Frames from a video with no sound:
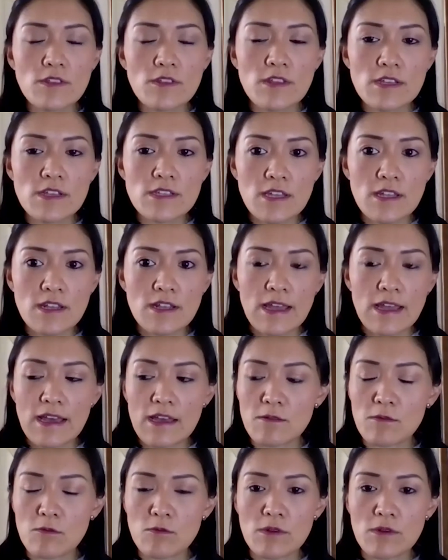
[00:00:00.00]
things that
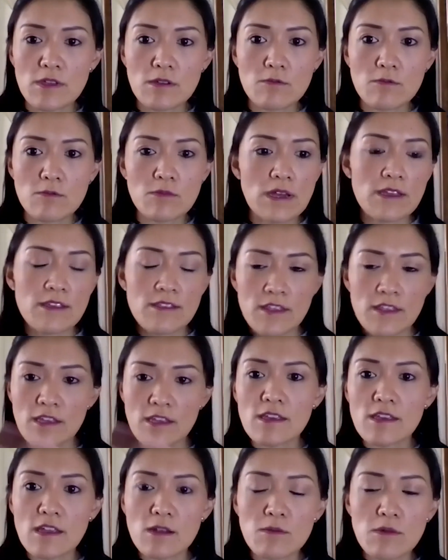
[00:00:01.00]
I
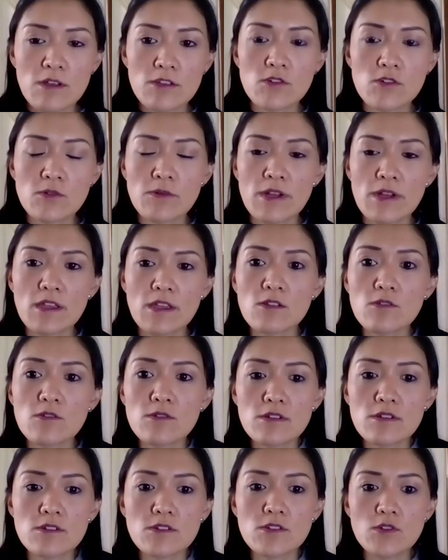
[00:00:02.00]
think Guillermo has already
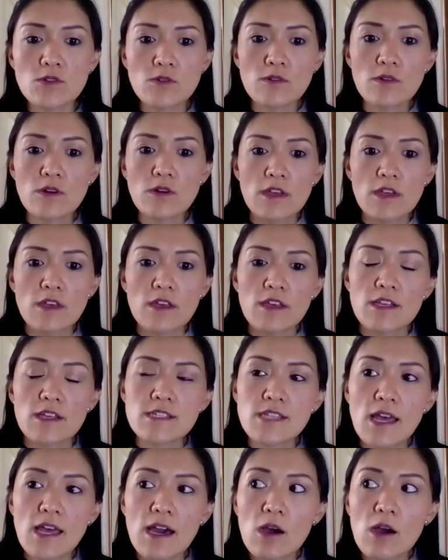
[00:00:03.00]
alluded to is
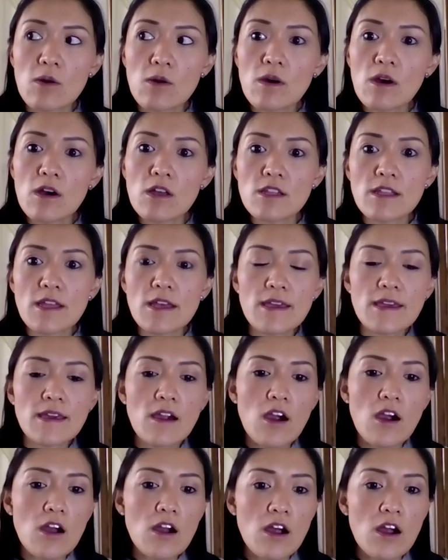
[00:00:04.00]
how, unlike
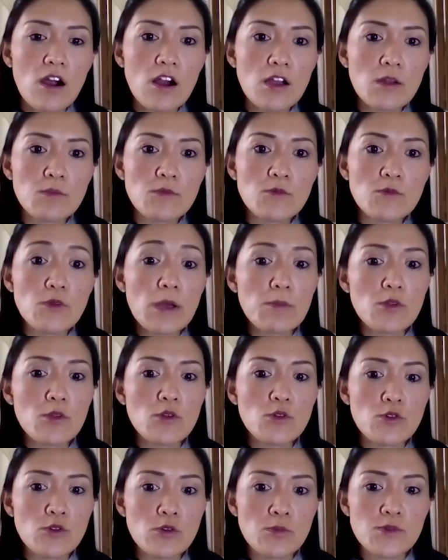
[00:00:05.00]
armed rebel
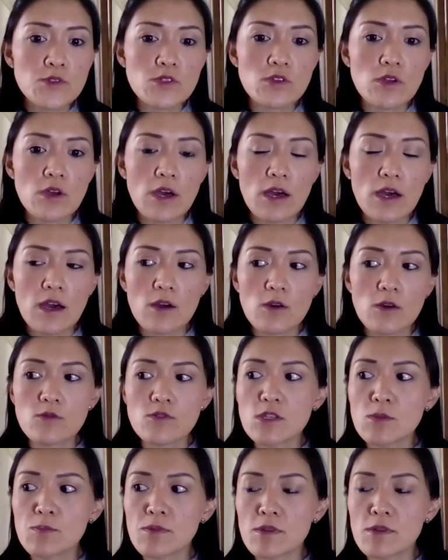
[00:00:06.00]
groups who
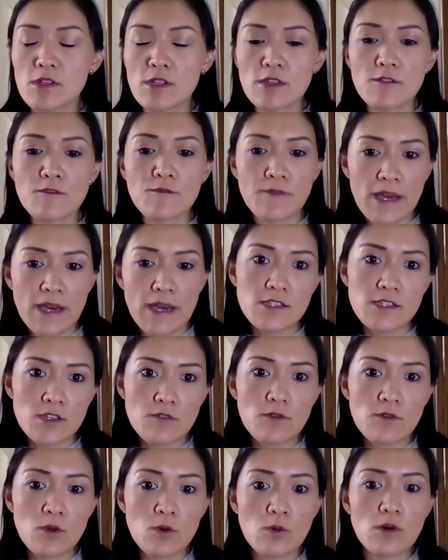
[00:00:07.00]
typically fight
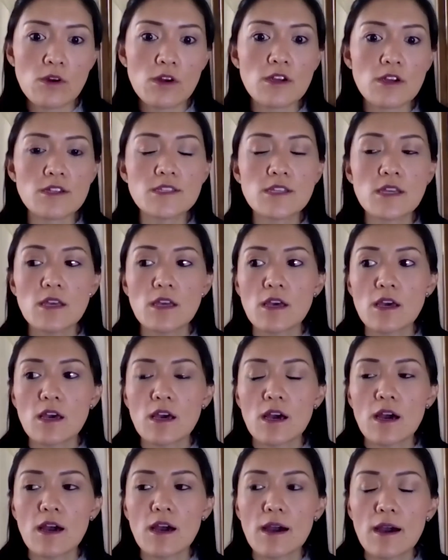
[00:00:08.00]
civil wars
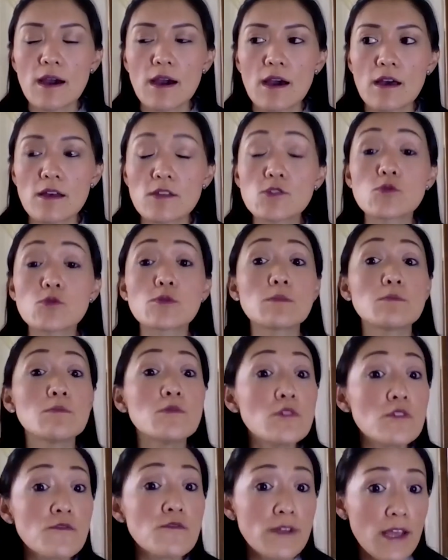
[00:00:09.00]
to
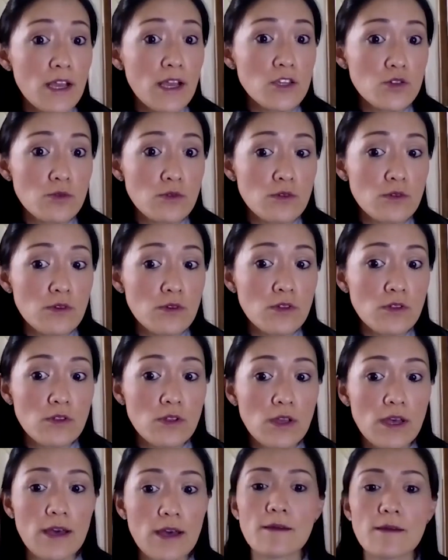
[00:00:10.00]
remove national
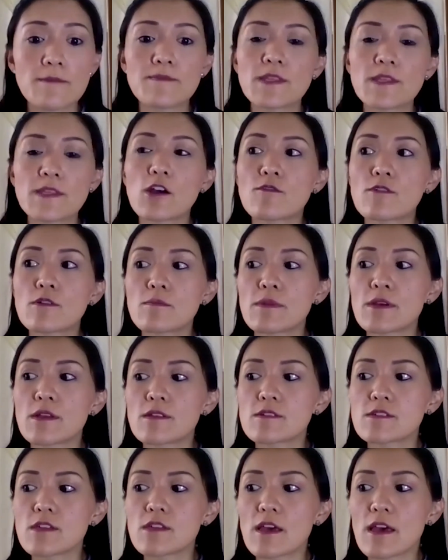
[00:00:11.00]

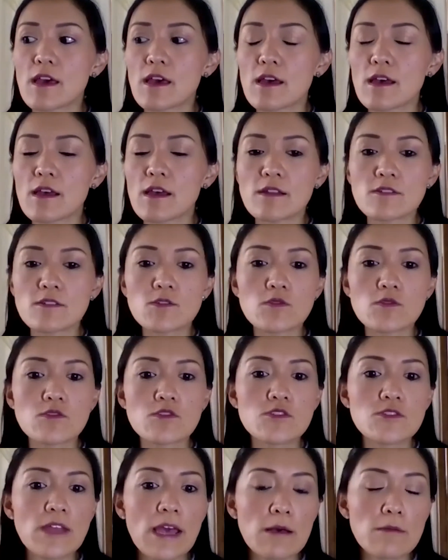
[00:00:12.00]
governments and to
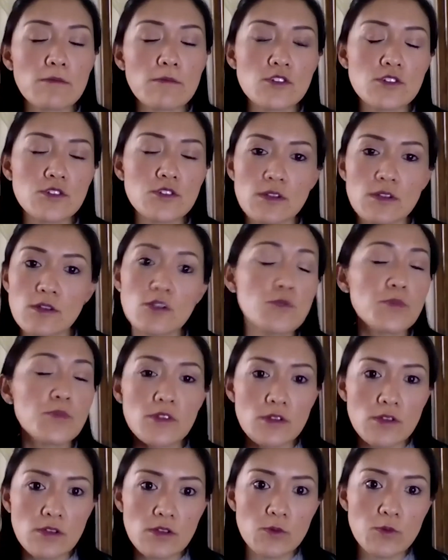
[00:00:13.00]
establish a new
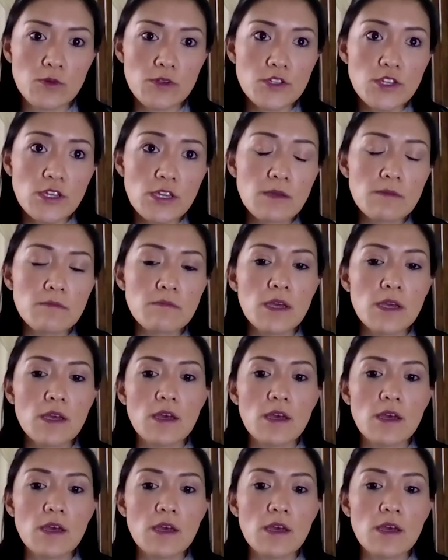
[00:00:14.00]
political regime,